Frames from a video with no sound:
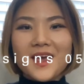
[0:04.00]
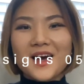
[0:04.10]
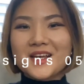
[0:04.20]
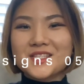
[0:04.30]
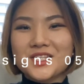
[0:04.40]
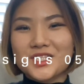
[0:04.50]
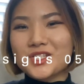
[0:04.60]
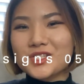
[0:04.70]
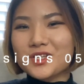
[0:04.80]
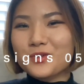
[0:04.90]
Hey guys, this
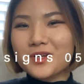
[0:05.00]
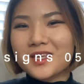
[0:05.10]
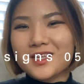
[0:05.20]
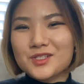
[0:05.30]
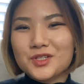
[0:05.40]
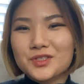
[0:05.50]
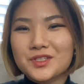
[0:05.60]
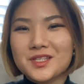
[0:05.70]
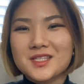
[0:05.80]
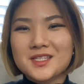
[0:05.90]
is just a quick intro
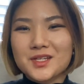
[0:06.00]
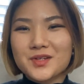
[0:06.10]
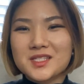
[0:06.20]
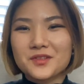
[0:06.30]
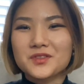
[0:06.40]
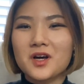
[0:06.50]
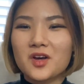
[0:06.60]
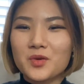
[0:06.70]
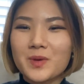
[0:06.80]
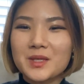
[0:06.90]
to the series of
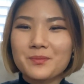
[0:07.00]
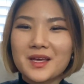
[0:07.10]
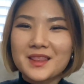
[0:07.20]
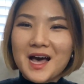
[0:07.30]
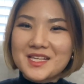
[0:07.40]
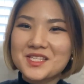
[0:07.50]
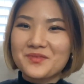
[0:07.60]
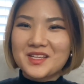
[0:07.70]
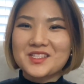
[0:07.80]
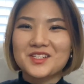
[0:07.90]
documenting my last
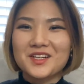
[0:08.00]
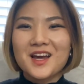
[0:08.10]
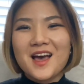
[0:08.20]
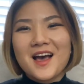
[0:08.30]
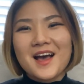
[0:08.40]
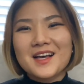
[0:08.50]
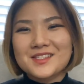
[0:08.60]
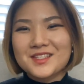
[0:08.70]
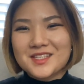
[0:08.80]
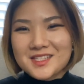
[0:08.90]
semester
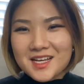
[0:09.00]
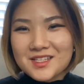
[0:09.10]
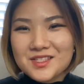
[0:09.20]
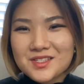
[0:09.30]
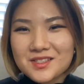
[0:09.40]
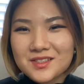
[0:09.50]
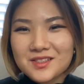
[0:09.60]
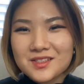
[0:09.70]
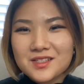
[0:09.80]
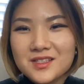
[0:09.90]
as a design
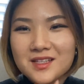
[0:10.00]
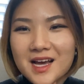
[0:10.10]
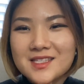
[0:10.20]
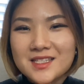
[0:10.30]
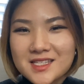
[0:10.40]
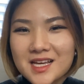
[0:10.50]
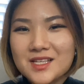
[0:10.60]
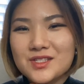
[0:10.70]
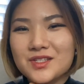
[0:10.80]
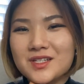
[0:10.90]

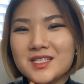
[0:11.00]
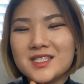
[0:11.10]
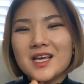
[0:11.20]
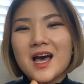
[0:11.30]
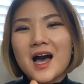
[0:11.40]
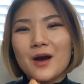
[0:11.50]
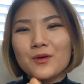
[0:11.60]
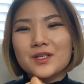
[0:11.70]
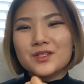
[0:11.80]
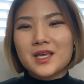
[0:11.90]
student.
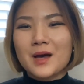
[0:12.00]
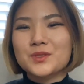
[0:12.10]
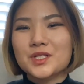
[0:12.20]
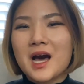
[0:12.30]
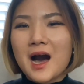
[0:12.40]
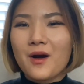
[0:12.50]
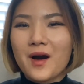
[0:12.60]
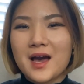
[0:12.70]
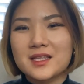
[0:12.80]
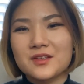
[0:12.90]
I wanted to capture
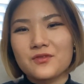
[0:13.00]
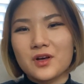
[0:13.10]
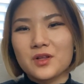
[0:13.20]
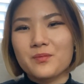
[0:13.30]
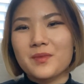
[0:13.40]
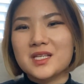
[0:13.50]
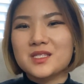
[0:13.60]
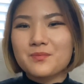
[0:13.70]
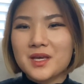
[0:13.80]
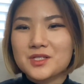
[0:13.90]
how I developed my
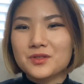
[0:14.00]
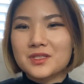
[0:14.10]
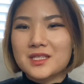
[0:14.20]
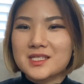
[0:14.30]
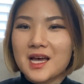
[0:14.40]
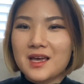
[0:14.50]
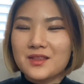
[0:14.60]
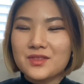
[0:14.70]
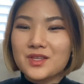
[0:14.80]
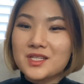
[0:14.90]
spatial
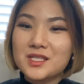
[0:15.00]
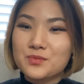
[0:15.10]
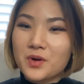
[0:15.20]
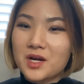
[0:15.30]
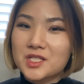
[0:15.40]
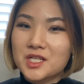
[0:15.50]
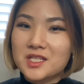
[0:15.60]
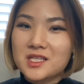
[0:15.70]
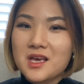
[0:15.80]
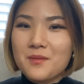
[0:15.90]
design thesis
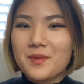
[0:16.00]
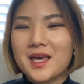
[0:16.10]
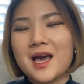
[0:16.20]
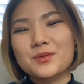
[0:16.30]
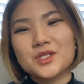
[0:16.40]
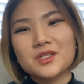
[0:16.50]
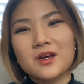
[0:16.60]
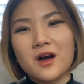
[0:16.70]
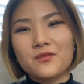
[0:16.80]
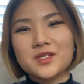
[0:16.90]
project by
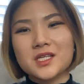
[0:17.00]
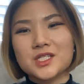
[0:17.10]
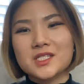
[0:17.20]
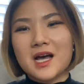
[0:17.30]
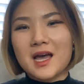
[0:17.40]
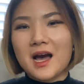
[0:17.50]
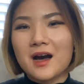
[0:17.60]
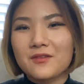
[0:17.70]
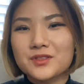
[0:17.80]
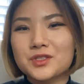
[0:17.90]
capturing the conversations I
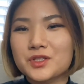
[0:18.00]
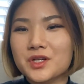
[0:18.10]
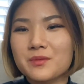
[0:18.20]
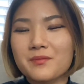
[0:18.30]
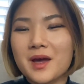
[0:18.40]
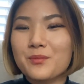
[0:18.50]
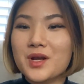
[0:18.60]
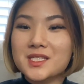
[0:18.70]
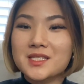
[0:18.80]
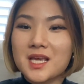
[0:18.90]
have during my
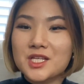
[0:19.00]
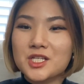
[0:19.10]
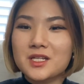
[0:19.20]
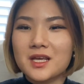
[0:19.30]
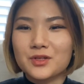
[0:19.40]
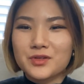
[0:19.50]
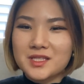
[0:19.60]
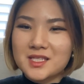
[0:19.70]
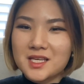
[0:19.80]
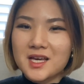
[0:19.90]
presentation and
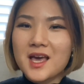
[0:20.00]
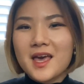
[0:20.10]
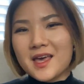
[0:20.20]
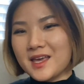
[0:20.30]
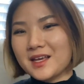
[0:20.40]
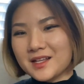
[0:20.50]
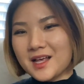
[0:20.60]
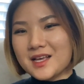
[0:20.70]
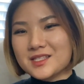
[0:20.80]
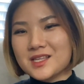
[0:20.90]
critique in
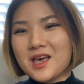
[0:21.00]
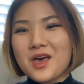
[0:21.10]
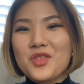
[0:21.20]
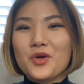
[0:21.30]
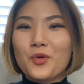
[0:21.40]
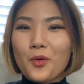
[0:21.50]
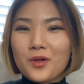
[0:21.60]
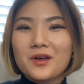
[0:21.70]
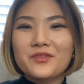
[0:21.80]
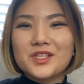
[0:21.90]
class. The
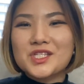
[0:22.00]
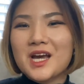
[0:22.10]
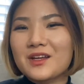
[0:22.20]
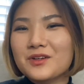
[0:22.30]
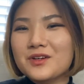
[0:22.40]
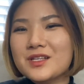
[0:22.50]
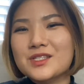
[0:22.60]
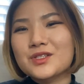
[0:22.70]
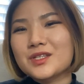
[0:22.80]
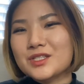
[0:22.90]
goal of this channel
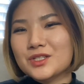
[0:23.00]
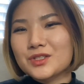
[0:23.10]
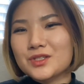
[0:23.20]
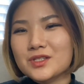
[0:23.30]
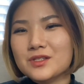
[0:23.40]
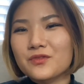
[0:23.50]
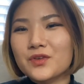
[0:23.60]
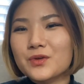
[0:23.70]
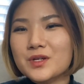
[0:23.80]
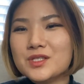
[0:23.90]
is to introduce the
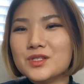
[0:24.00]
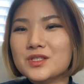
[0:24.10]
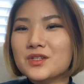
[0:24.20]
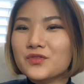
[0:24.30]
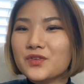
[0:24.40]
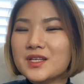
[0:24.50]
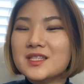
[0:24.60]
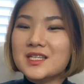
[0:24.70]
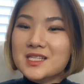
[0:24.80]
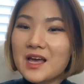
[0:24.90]
viewers to
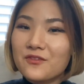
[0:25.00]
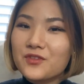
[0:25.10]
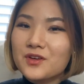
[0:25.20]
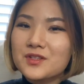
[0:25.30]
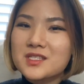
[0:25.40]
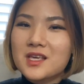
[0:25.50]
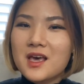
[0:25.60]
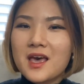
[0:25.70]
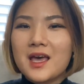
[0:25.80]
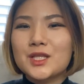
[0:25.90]
different design fields
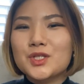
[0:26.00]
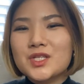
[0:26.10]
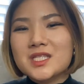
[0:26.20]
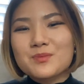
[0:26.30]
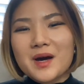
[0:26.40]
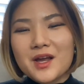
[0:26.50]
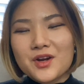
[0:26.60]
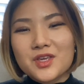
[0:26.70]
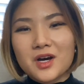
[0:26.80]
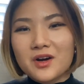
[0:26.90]
and to
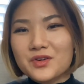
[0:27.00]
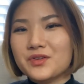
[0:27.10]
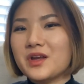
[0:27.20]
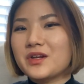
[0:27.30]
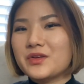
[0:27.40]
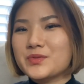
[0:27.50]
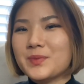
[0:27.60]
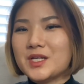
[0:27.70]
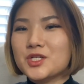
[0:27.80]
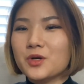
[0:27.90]
inspire young
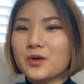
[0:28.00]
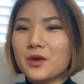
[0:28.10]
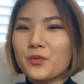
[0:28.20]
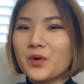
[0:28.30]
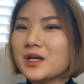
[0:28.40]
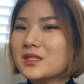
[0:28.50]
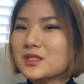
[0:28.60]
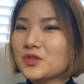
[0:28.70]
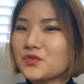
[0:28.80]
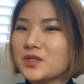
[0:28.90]
creatives by showing what
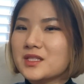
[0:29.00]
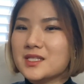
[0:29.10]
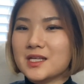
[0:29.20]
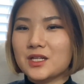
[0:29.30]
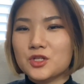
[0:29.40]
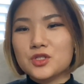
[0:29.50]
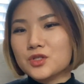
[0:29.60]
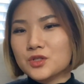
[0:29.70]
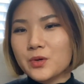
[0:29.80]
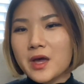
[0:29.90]
different designers
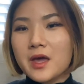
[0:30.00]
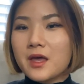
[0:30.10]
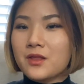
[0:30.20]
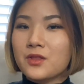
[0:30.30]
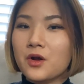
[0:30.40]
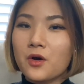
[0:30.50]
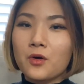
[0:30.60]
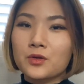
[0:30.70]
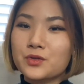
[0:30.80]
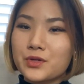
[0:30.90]
do in their
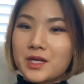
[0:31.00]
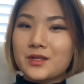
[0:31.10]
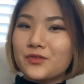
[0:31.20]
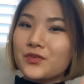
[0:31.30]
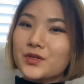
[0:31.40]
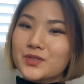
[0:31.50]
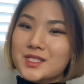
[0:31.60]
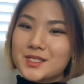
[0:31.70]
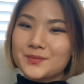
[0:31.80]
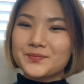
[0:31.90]
own creative
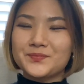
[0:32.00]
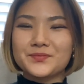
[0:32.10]
fields.